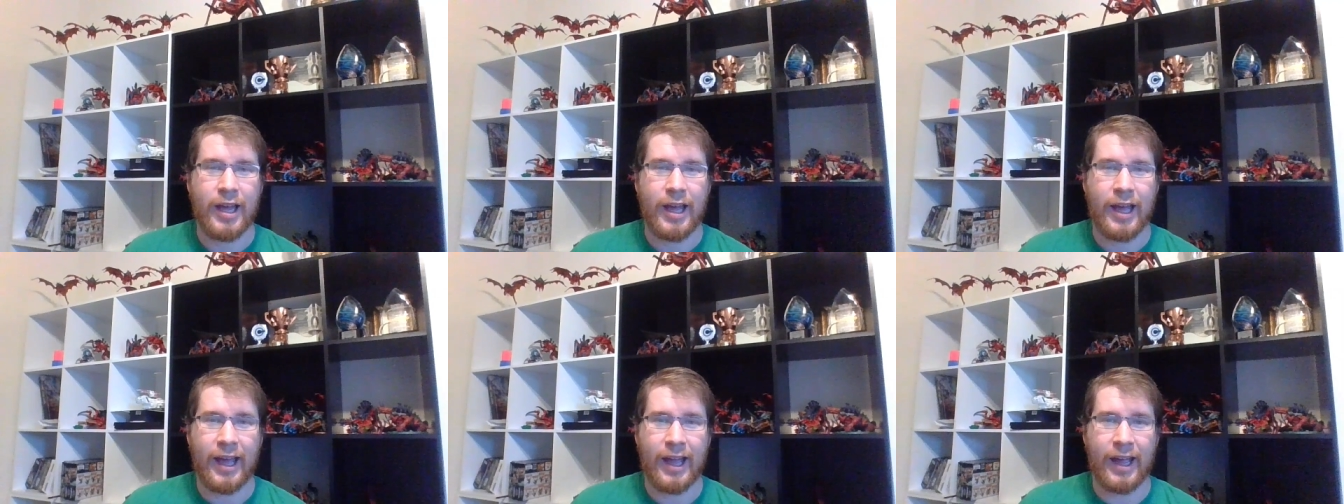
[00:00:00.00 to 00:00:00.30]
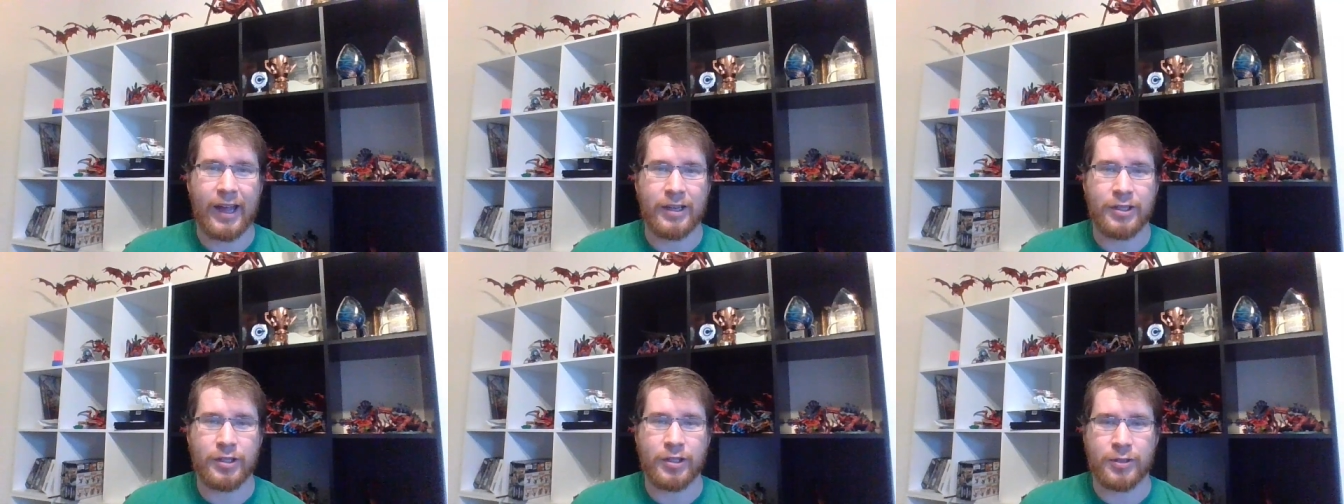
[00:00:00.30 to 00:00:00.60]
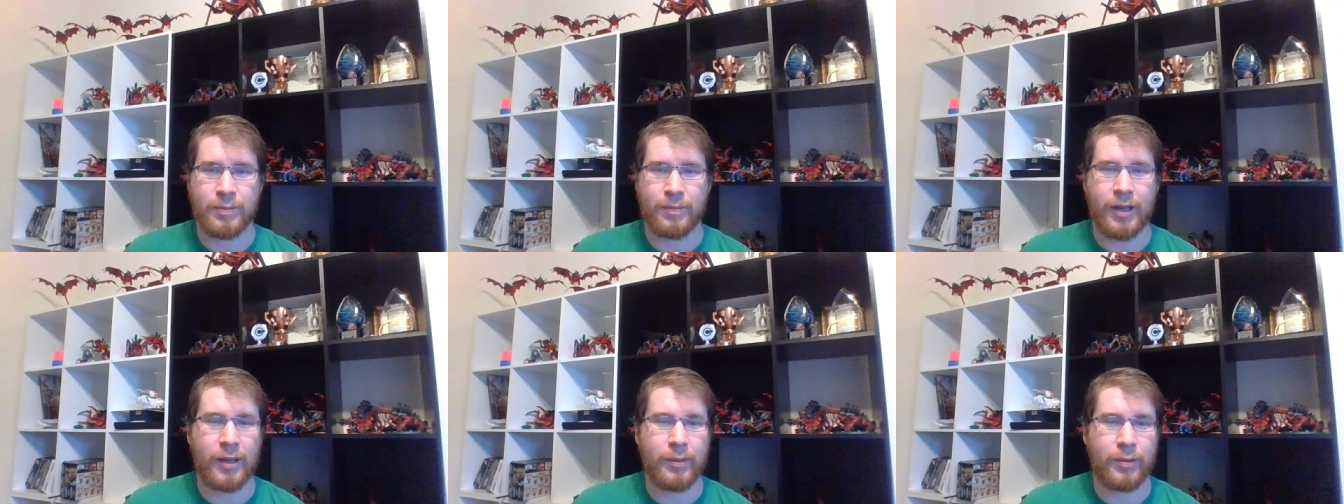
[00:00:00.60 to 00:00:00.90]
and
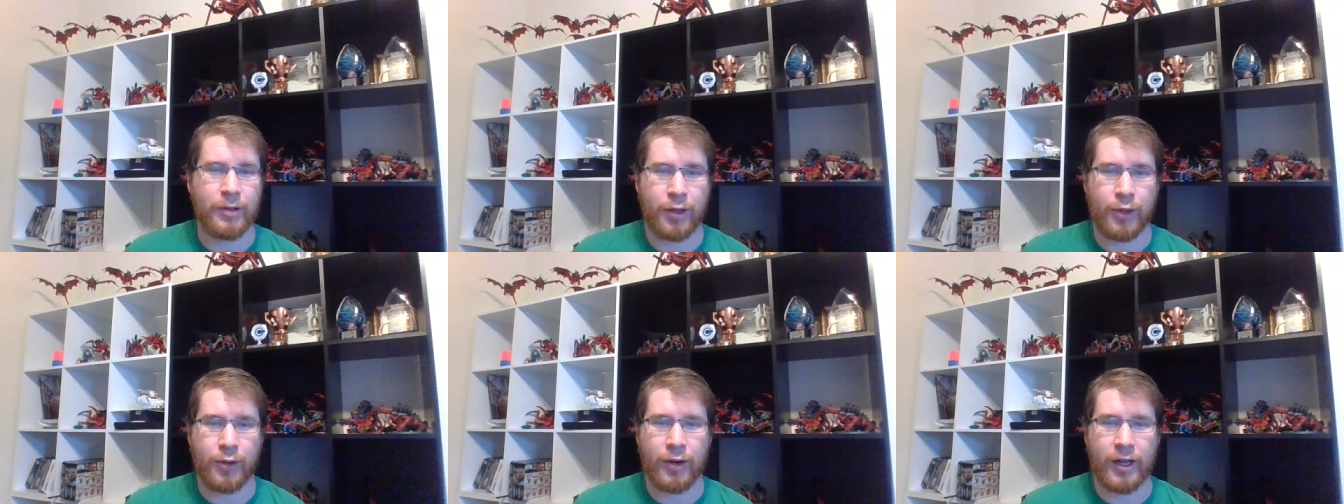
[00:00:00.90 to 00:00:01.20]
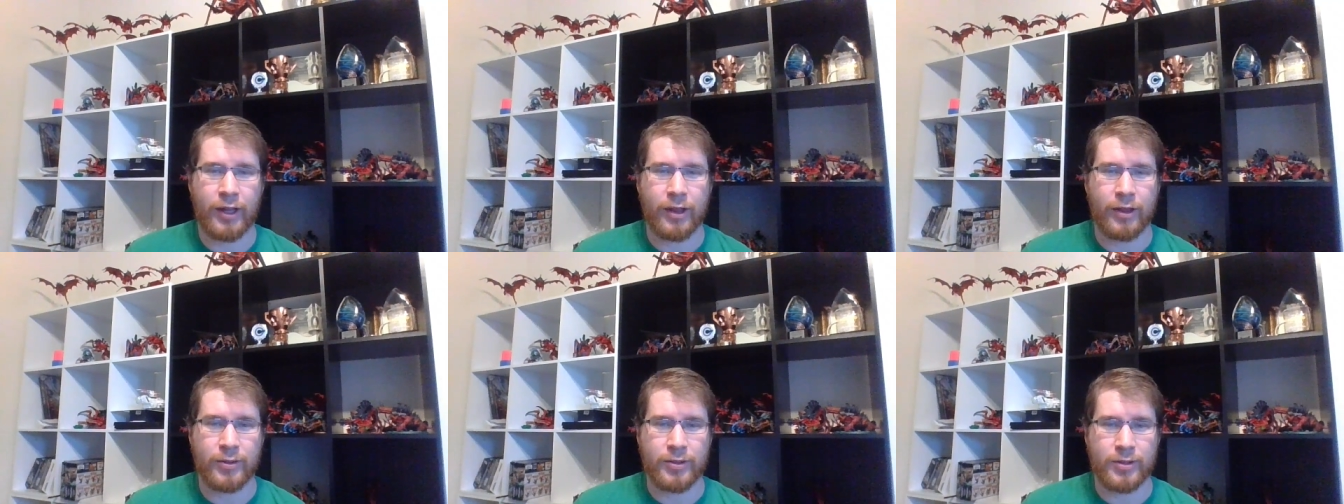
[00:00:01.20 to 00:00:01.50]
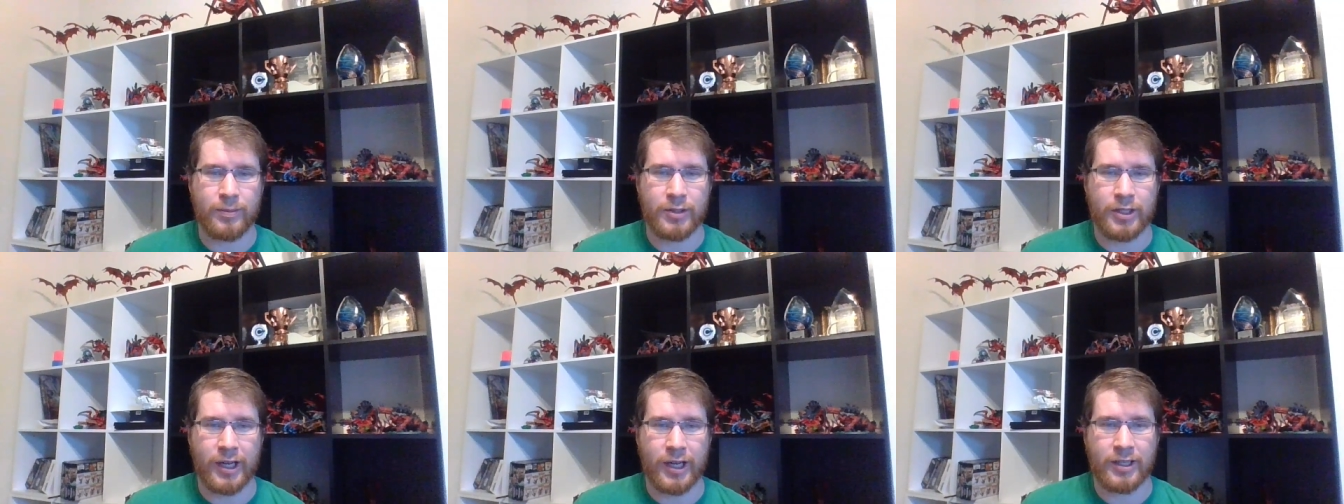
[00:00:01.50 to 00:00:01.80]
just be able to threaten those
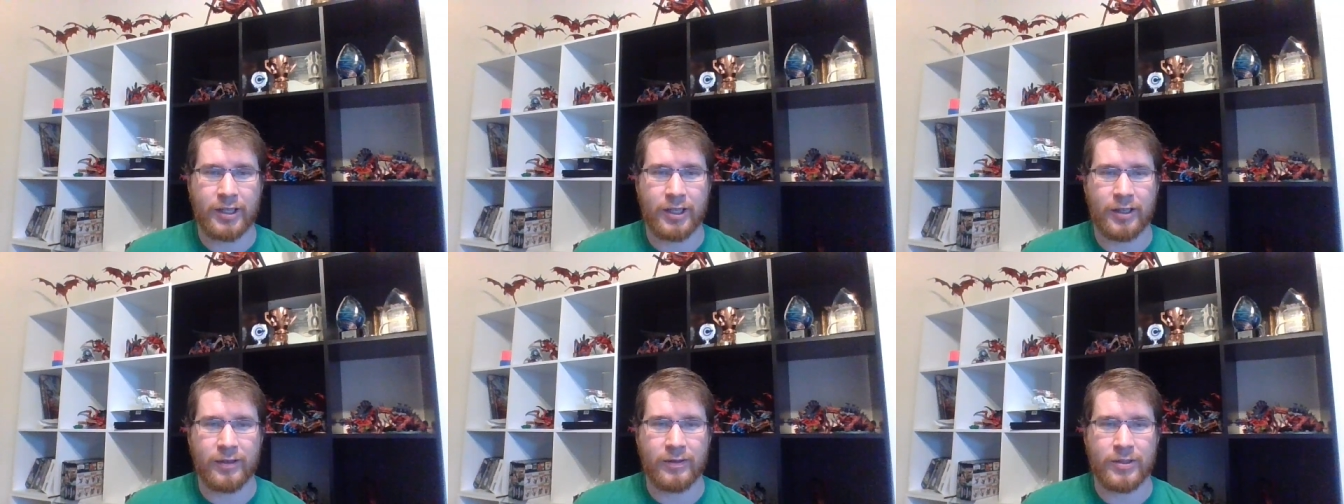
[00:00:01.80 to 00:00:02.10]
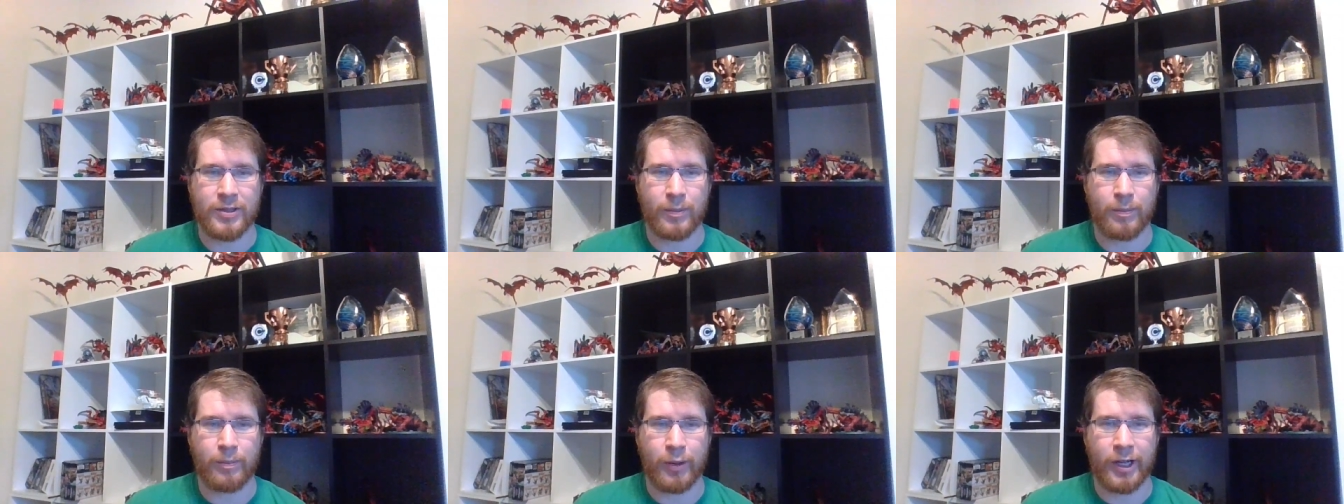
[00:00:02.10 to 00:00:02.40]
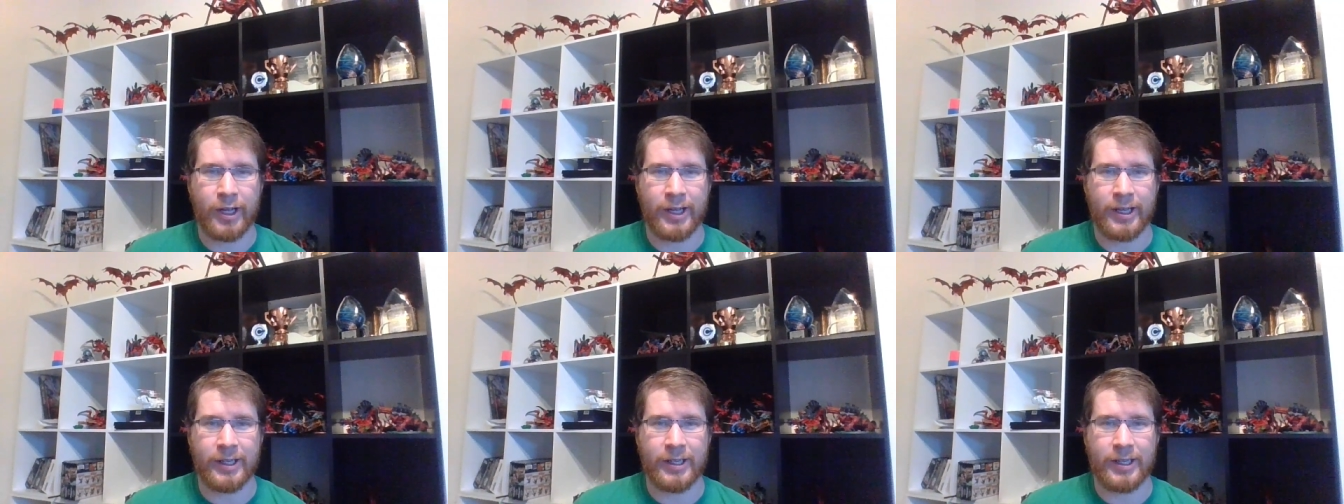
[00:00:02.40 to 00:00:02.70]
objectives,
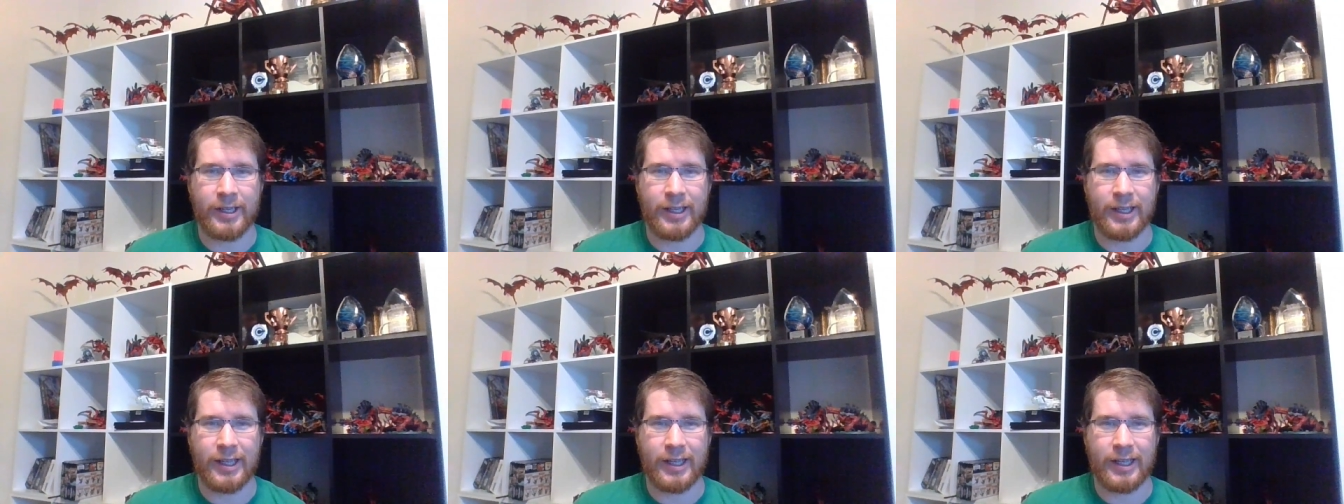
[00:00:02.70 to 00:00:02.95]
but